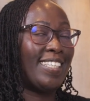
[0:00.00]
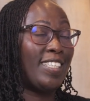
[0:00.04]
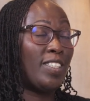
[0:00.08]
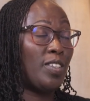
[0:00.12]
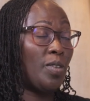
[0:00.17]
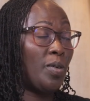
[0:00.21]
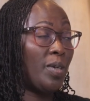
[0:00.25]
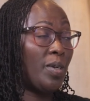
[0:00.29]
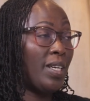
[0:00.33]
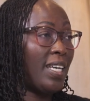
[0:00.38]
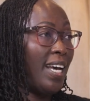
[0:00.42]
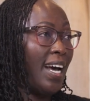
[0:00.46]

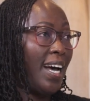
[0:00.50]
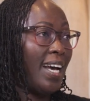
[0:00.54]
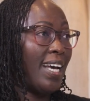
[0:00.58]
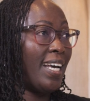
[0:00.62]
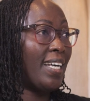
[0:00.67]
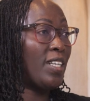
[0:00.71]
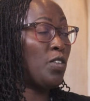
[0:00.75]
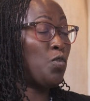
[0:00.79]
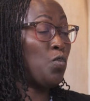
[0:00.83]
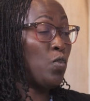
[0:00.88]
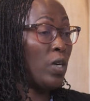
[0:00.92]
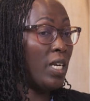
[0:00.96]
So here
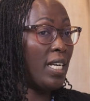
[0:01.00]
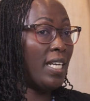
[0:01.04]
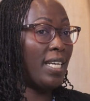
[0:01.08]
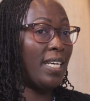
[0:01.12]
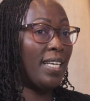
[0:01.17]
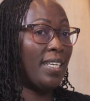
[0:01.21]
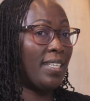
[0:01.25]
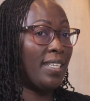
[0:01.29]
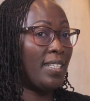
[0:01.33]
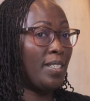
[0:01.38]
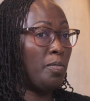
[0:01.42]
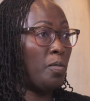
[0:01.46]
it really
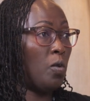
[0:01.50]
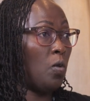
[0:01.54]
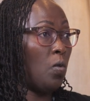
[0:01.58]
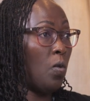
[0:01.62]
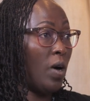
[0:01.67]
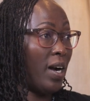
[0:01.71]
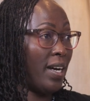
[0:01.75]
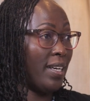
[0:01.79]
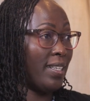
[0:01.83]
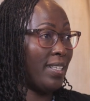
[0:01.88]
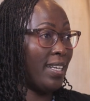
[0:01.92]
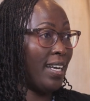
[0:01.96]
is
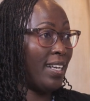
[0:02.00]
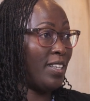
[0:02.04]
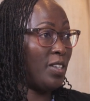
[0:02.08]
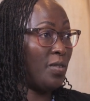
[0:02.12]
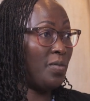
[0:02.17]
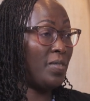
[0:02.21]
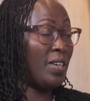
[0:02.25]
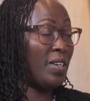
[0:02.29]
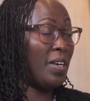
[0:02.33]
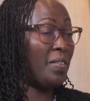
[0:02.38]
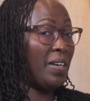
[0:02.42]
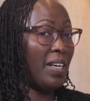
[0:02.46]
what, and
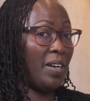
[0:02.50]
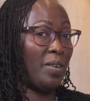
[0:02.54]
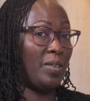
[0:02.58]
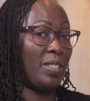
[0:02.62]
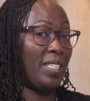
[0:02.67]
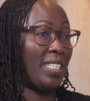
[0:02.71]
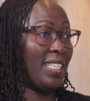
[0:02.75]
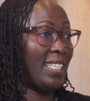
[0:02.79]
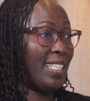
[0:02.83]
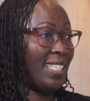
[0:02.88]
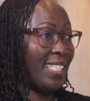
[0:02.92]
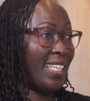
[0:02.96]
you've given
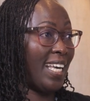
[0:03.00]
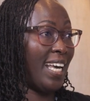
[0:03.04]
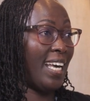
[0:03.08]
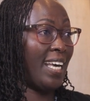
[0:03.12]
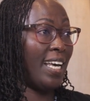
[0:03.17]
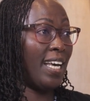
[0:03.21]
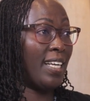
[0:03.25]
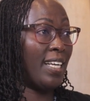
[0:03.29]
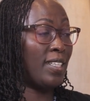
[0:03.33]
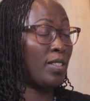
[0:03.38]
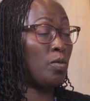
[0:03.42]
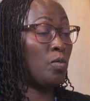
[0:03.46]
out
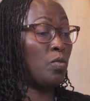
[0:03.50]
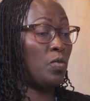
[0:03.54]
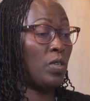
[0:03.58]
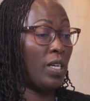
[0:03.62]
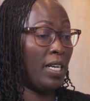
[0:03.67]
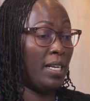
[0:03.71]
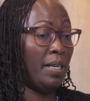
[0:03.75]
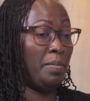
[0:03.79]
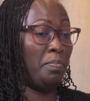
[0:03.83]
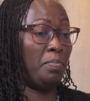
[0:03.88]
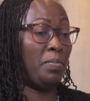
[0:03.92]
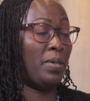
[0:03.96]
6K, it's
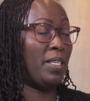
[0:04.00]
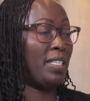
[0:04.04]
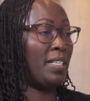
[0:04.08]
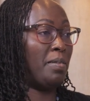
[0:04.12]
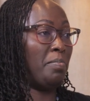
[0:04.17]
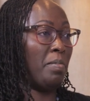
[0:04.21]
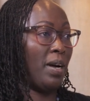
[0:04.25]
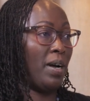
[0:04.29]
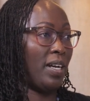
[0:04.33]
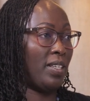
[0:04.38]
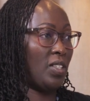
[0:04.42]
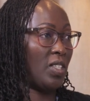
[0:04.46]
really pretty
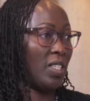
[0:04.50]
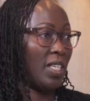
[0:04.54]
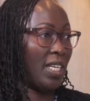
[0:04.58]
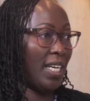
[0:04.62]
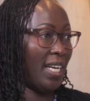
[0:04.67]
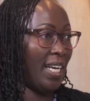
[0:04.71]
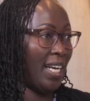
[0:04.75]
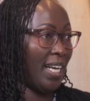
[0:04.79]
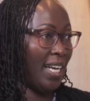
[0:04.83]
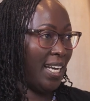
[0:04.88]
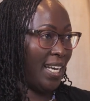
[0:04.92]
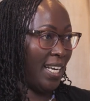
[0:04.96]
much
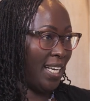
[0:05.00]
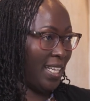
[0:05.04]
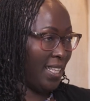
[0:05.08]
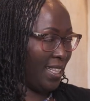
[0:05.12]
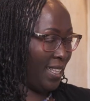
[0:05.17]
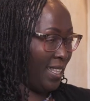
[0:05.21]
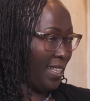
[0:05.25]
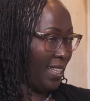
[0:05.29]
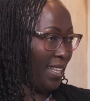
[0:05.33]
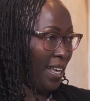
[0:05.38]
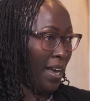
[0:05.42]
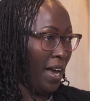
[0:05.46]

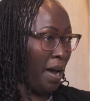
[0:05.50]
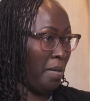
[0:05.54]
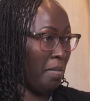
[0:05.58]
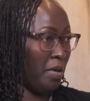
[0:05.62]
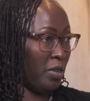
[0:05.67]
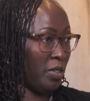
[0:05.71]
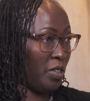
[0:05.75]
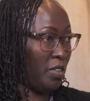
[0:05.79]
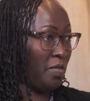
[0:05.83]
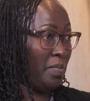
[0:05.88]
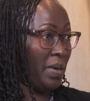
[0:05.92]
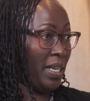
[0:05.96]
the
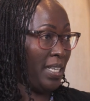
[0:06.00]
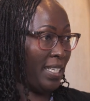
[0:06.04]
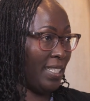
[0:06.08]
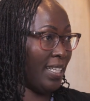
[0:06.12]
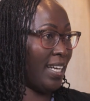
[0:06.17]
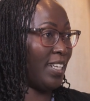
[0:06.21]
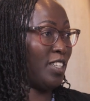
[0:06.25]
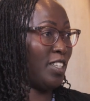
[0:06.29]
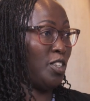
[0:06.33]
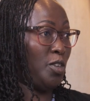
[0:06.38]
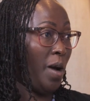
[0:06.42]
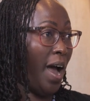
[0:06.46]
amount of money
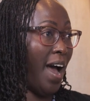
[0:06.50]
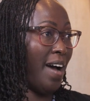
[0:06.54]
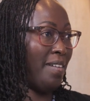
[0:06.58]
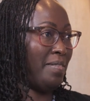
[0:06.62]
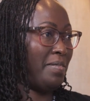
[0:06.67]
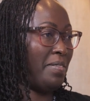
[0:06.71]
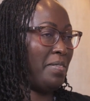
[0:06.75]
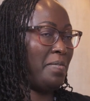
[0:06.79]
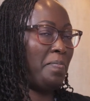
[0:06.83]
that you have.